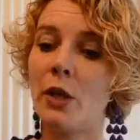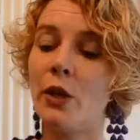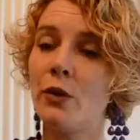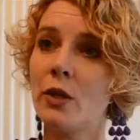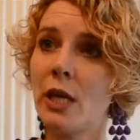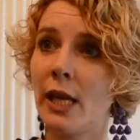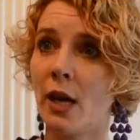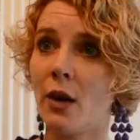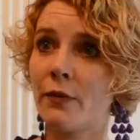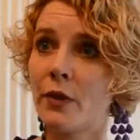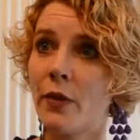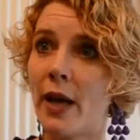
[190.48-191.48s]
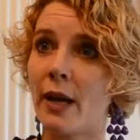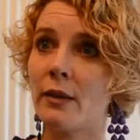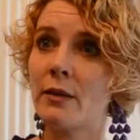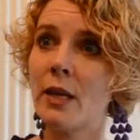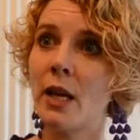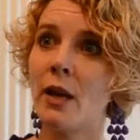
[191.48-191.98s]
Usually after
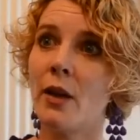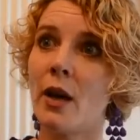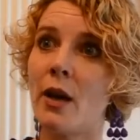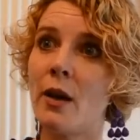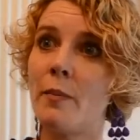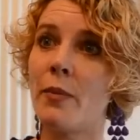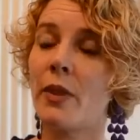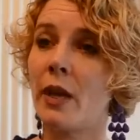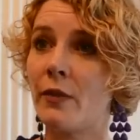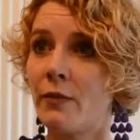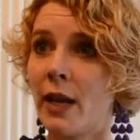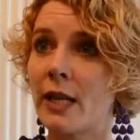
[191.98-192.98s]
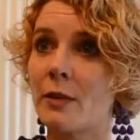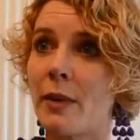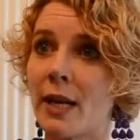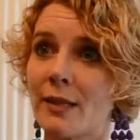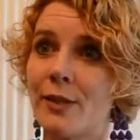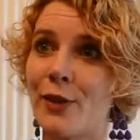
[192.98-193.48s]
that, their
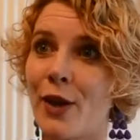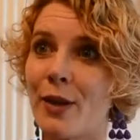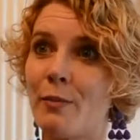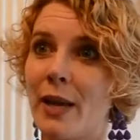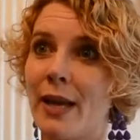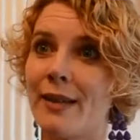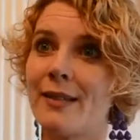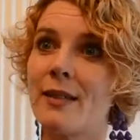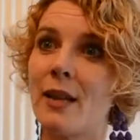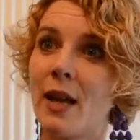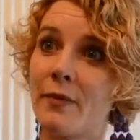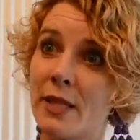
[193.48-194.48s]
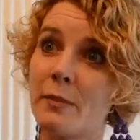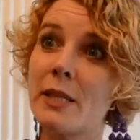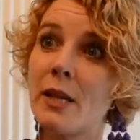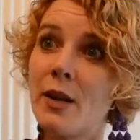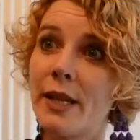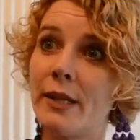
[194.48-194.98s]
flashbacks and nightmares have
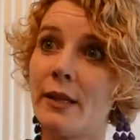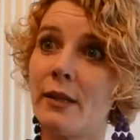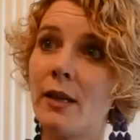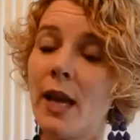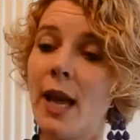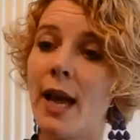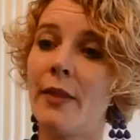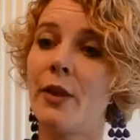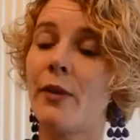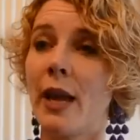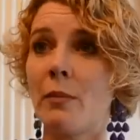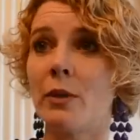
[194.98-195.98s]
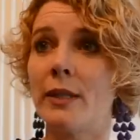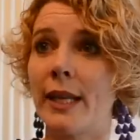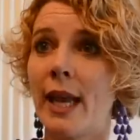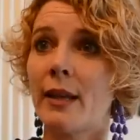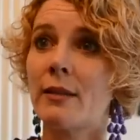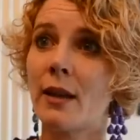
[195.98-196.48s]
subsided and they're able to
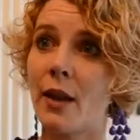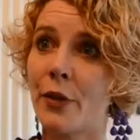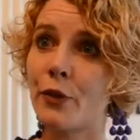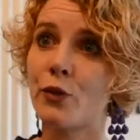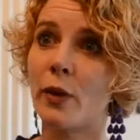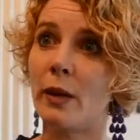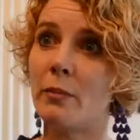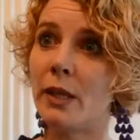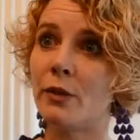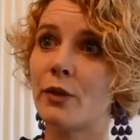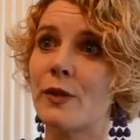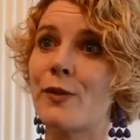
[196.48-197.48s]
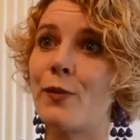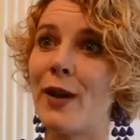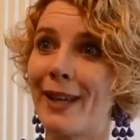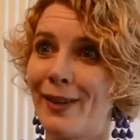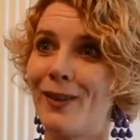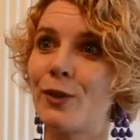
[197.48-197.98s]
get other treatment, just the
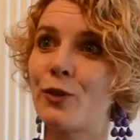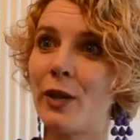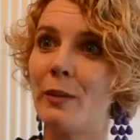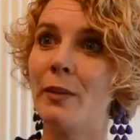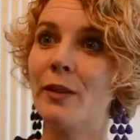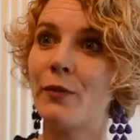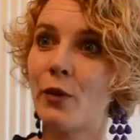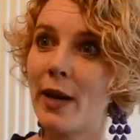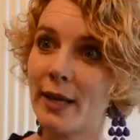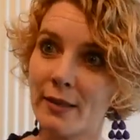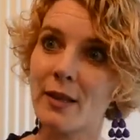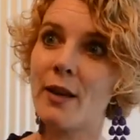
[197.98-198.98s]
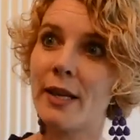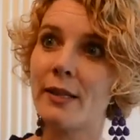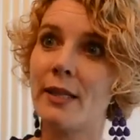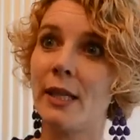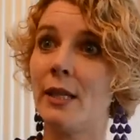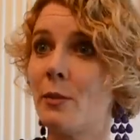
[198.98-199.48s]
regular treatment for
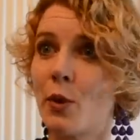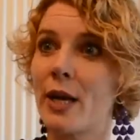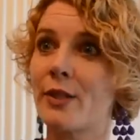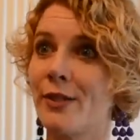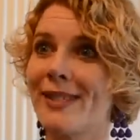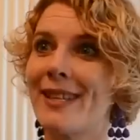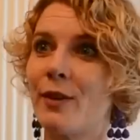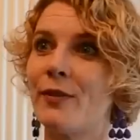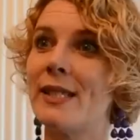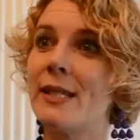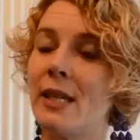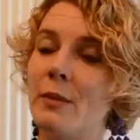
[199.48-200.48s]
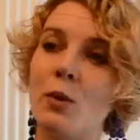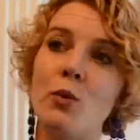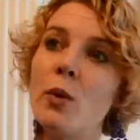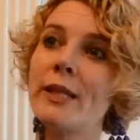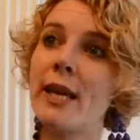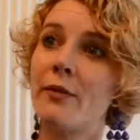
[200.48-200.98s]
anxiety, depression, self-esteem
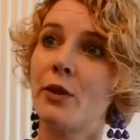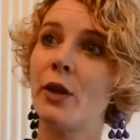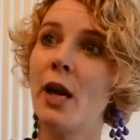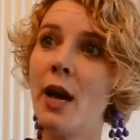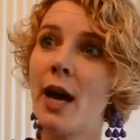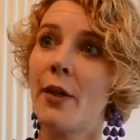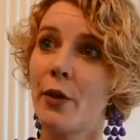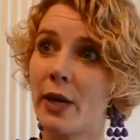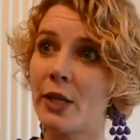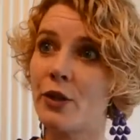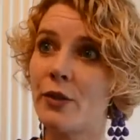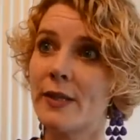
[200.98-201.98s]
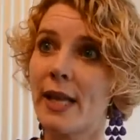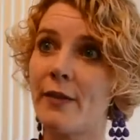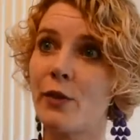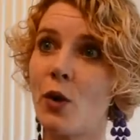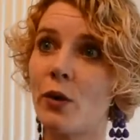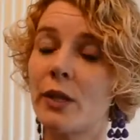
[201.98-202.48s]
or whatever other issues
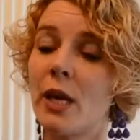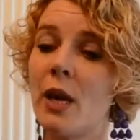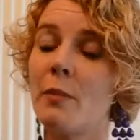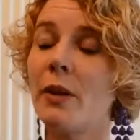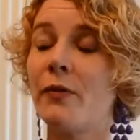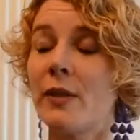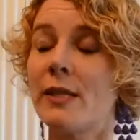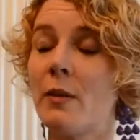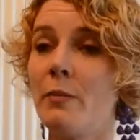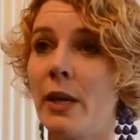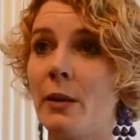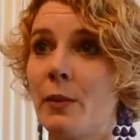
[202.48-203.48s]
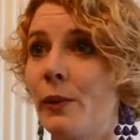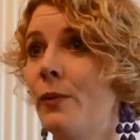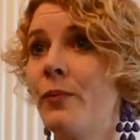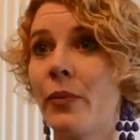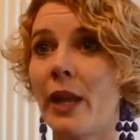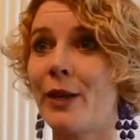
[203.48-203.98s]
they've got. But for some
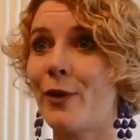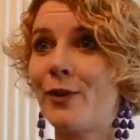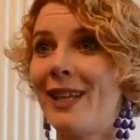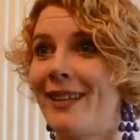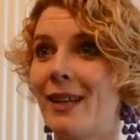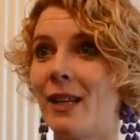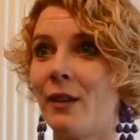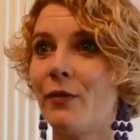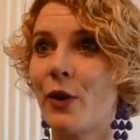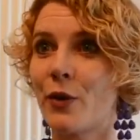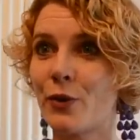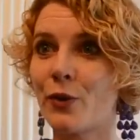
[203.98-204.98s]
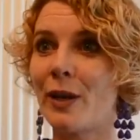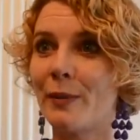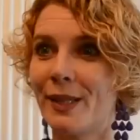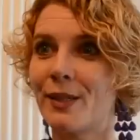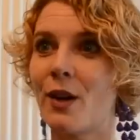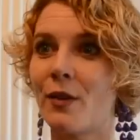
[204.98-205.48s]
people, they don't need any further
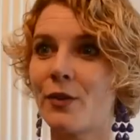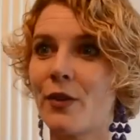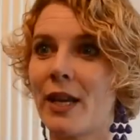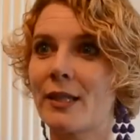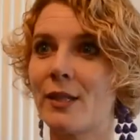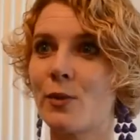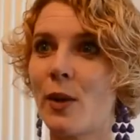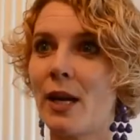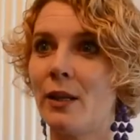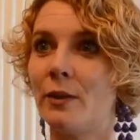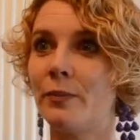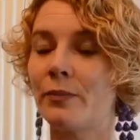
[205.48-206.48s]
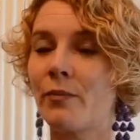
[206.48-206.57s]
treatment after that as well.